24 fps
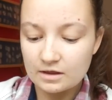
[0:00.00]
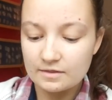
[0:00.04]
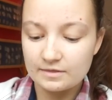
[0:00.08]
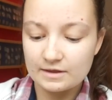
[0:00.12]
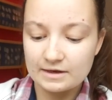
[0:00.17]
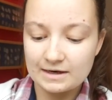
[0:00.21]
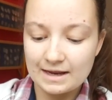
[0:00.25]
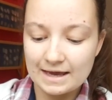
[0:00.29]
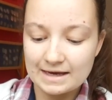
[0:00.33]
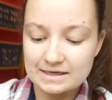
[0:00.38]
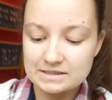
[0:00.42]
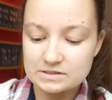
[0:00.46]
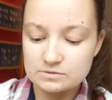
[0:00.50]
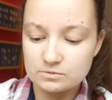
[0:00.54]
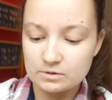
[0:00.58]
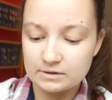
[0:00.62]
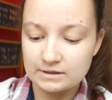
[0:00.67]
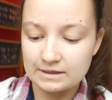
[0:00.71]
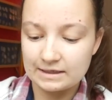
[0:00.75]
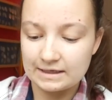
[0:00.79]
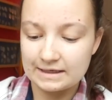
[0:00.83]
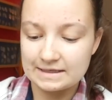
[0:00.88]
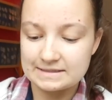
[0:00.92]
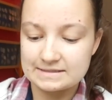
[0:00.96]
The next
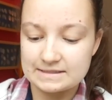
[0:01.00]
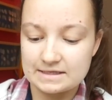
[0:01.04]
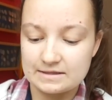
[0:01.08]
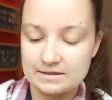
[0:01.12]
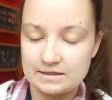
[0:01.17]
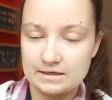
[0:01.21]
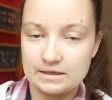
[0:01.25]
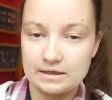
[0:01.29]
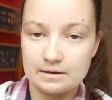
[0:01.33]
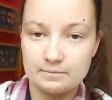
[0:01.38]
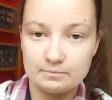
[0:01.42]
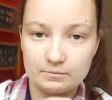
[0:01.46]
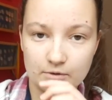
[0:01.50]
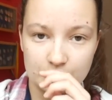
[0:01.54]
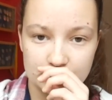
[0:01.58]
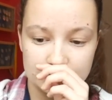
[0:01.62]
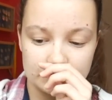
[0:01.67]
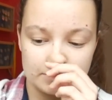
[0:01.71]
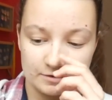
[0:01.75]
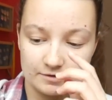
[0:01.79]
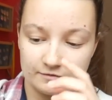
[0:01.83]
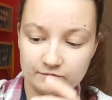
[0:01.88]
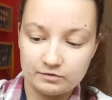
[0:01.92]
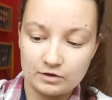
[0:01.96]
one is the
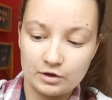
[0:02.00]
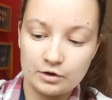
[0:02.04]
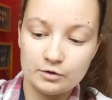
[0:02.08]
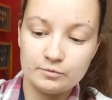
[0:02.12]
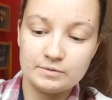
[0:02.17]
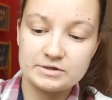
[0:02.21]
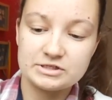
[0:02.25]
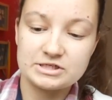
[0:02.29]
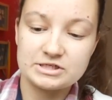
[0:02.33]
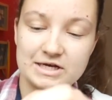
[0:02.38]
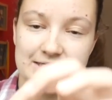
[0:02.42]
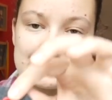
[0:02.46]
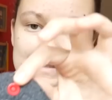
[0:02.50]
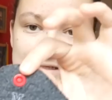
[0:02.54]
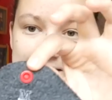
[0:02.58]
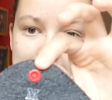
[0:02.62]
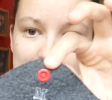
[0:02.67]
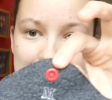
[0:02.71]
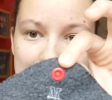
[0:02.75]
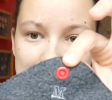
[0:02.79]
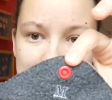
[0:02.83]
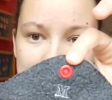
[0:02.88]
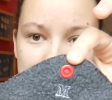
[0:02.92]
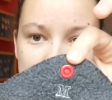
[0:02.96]
moderate flow which has an
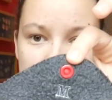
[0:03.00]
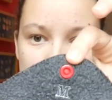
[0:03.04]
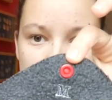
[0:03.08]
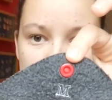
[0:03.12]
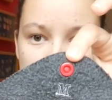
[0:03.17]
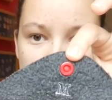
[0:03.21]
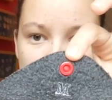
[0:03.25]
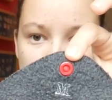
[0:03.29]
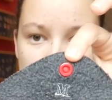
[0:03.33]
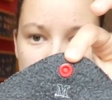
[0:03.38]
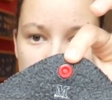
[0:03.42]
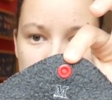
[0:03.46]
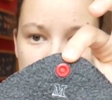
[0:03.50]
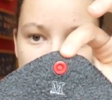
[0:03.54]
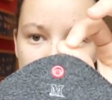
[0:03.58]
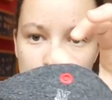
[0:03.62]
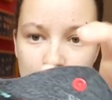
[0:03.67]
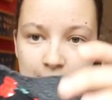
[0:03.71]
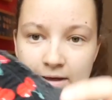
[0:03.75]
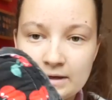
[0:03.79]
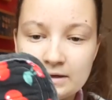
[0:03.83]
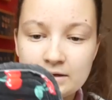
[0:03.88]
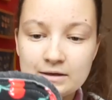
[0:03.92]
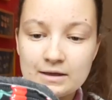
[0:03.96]
M on the
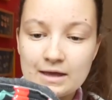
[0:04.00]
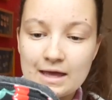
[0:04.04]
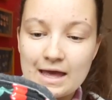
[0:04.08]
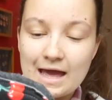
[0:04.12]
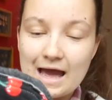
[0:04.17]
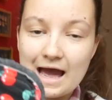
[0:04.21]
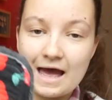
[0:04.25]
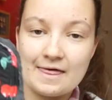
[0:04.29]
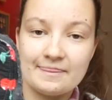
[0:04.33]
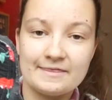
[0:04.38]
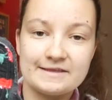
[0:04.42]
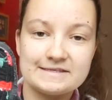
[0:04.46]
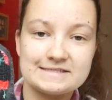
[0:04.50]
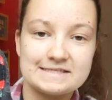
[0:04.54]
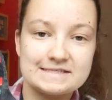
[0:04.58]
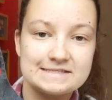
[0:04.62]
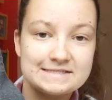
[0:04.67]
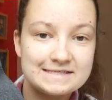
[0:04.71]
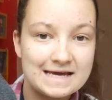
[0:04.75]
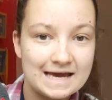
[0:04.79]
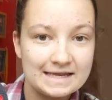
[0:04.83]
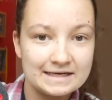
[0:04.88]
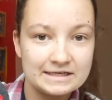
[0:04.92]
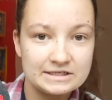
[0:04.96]
wing and this is
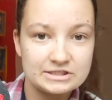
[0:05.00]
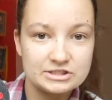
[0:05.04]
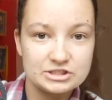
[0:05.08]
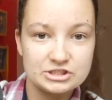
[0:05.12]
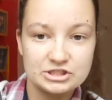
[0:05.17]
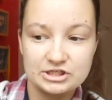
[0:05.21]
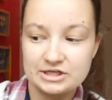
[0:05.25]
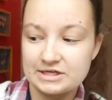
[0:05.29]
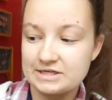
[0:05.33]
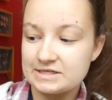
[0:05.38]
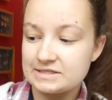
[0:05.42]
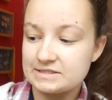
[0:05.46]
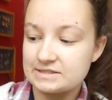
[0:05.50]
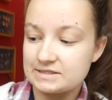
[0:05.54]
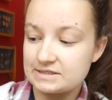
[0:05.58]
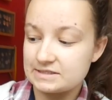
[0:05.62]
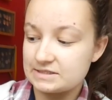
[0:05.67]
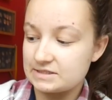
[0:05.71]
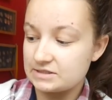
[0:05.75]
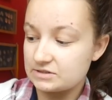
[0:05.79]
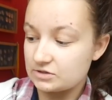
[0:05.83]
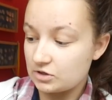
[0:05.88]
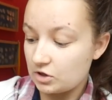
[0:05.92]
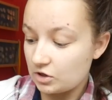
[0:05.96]
10 inches this
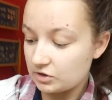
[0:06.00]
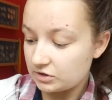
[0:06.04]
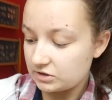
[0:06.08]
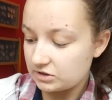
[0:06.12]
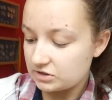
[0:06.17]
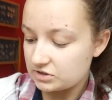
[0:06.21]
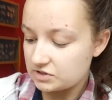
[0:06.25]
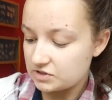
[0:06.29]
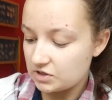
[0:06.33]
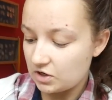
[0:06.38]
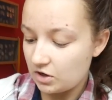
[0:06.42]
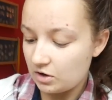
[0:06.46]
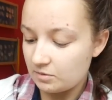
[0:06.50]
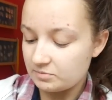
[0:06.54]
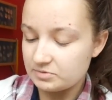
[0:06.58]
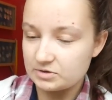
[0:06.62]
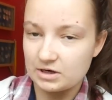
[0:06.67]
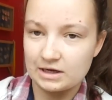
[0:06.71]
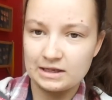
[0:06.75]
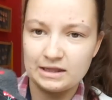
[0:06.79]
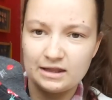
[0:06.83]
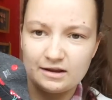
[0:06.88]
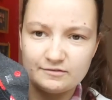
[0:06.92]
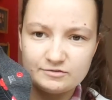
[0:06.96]
is cotton topped
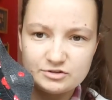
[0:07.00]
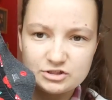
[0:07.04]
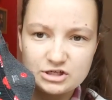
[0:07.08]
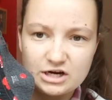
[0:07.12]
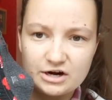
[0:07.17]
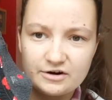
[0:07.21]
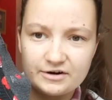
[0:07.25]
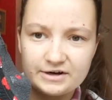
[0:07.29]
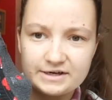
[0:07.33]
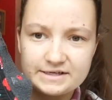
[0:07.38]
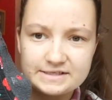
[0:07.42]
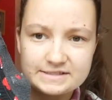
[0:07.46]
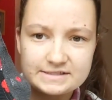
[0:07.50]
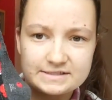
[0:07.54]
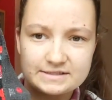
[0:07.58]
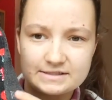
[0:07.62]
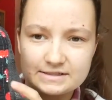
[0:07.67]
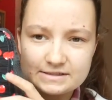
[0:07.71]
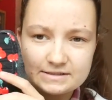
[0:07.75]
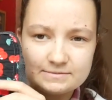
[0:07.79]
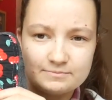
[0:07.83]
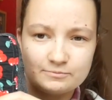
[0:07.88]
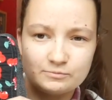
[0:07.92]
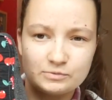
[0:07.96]
I love cherries
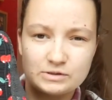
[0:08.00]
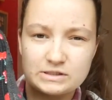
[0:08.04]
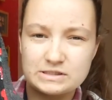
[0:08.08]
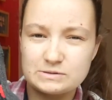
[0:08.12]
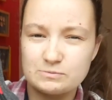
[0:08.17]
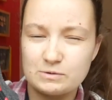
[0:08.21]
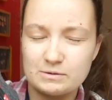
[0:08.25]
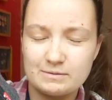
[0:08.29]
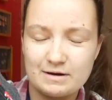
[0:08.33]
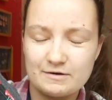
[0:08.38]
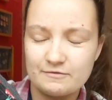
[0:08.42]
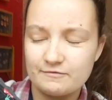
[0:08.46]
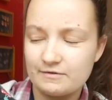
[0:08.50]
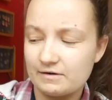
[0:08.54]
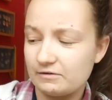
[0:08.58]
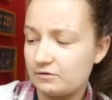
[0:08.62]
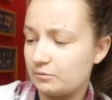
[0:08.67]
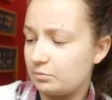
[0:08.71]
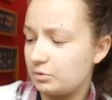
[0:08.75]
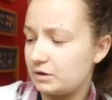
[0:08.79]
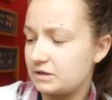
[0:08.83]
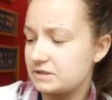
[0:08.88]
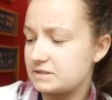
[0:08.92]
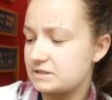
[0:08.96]
this, this is one of my
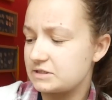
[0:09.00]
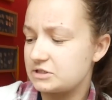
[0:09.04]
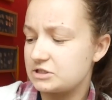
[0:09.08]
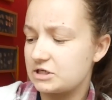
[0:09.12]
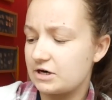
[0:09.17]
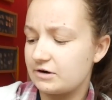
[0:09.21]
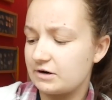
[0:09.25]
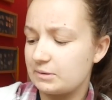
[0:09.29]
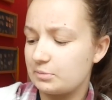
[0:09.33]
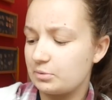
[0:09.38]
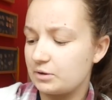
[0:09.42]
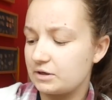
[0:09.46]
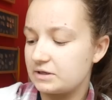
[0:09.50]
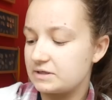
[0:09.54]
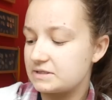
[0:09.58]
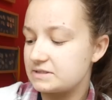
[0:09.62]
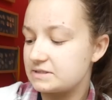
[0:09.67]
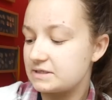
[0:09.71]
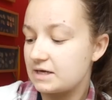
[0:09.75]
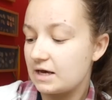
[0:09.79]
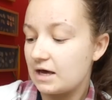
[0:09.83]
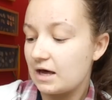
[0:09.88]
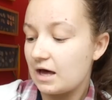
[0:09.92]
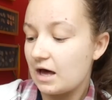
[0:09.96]
favorite prints cherry
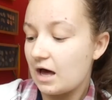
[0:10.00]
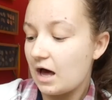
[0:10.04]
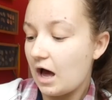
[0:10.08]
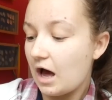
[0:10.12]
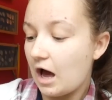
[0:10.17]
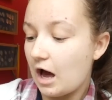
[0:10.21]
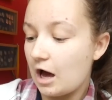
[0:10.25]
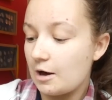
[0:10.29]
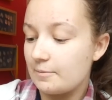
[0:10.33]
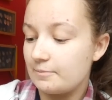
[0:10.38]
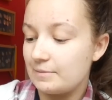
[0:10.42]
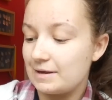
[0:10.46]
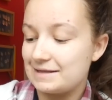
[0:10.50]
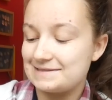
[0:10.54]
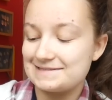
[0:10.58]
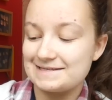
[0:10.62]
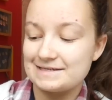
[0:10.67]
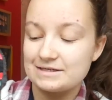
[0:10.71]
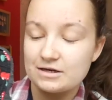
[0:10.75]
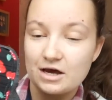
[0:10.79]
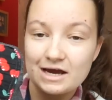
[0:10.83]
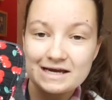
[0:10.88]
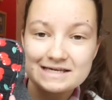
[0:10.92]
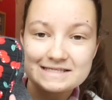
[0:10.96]
prints um, it's
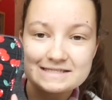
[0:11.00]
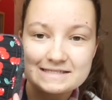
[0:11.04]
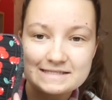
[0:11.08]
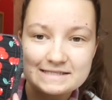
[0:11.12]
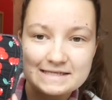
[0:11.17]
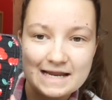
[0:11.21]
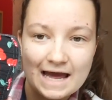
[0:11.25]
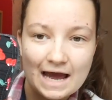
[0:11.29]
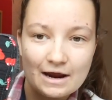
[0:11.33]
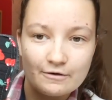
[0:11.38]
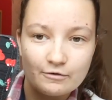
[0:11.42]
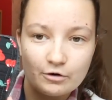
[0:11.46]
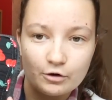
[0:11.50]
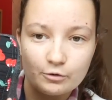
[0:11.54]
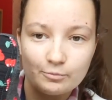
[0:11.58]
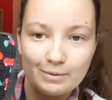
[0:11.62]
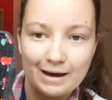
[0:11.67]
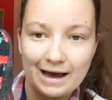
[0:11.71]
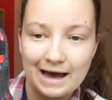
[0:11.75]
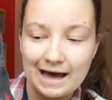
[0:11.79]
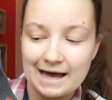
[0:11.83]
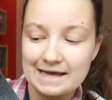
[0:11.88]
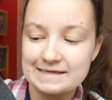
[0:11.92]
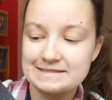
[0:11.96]
a nice narrow
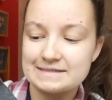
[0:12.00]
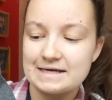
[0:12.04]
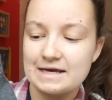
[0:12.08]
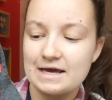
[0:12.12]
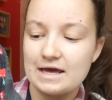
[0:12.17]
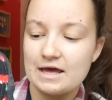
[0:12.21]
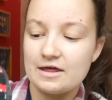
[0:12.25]
pad.